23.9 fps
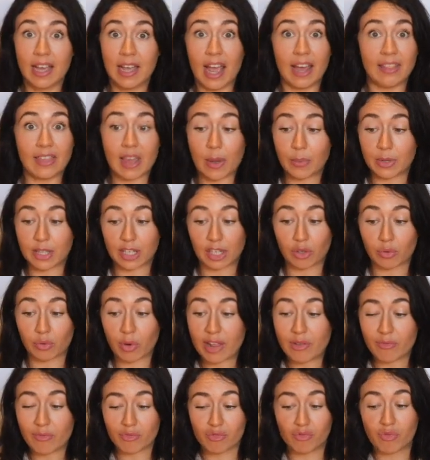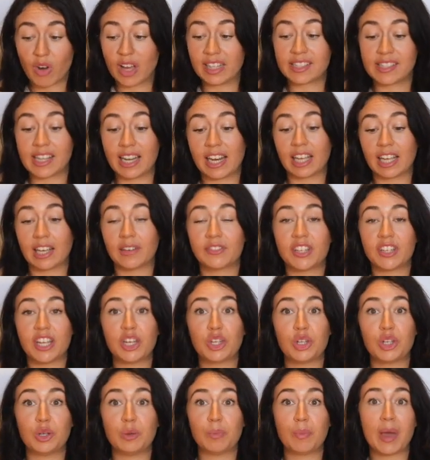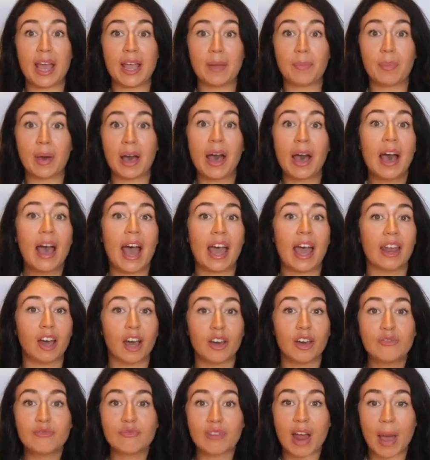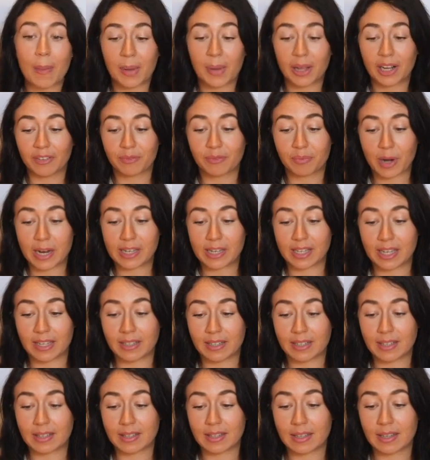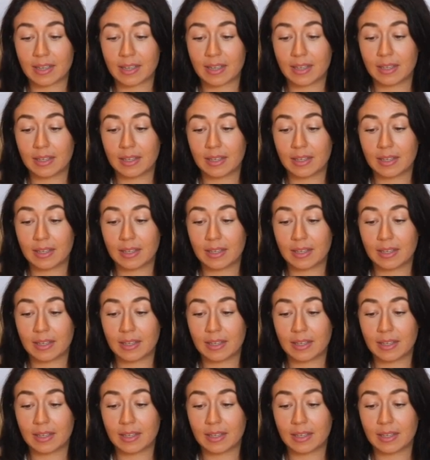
and there was a great rustling of tissue paper and unwrapping of presents.